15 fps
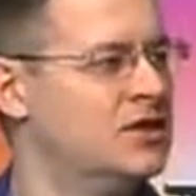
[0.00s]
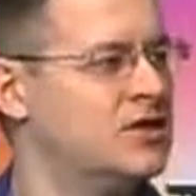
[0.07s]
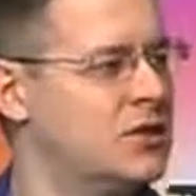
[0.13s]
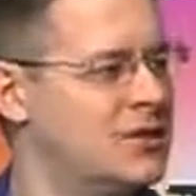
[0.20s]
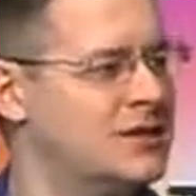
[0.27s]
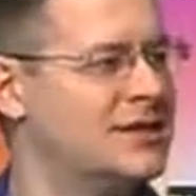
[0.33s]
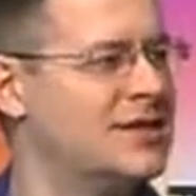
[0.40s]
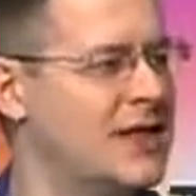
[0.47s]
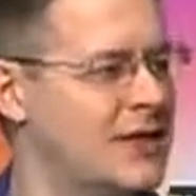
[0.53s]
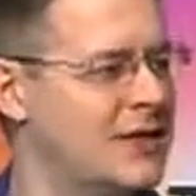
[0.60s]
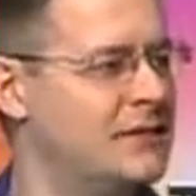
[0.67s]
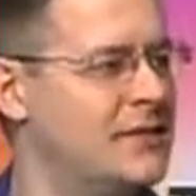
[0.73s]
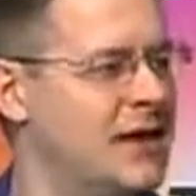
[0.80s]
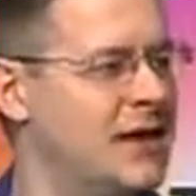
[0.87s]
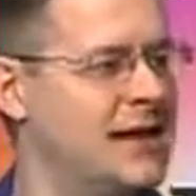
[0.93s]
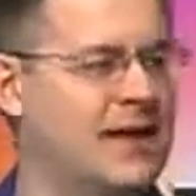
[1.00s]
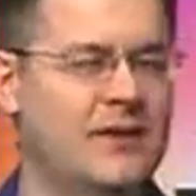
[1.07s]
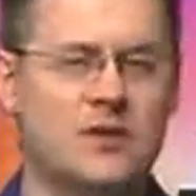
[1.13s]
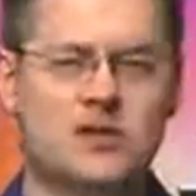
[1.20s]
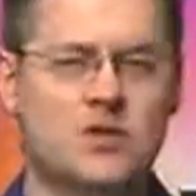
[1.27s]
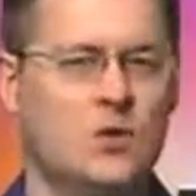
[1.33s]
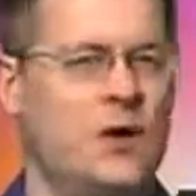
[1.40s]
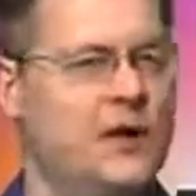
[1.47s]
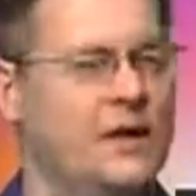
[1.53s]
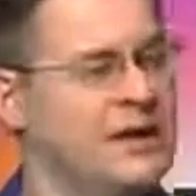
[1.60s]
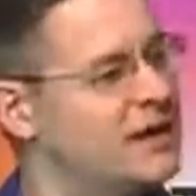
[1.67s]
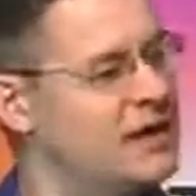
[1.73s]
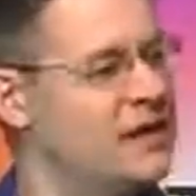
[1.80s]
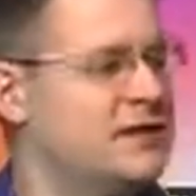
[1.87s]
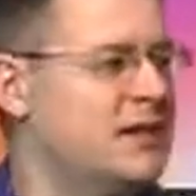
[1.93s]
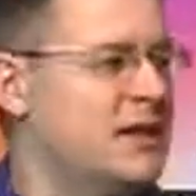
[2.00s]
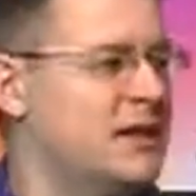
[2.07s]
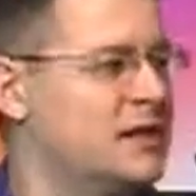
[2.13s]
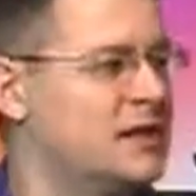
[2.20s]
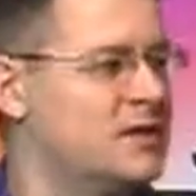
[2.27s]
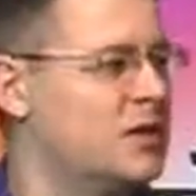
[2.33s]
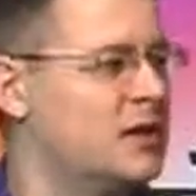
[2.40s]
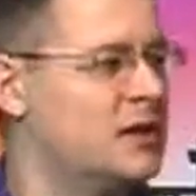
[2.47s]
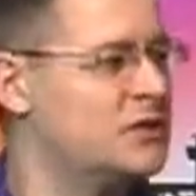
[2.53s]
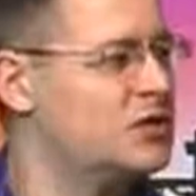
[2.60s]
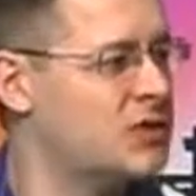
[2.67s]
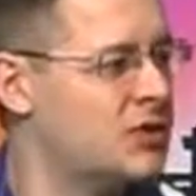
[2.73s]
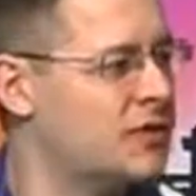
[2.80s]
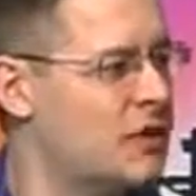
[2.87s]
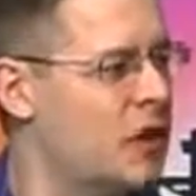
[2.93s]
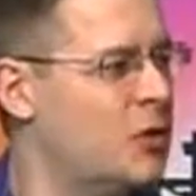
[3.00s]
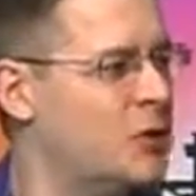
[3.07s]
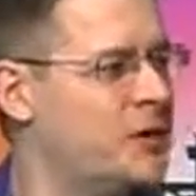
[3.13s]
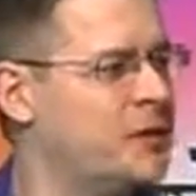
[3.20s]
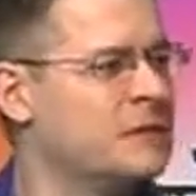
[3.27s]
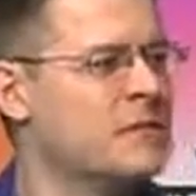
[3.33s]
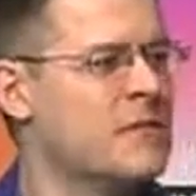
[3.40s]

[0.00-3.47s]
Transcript: sources I can find, there's one that leaves it sort of sort of open.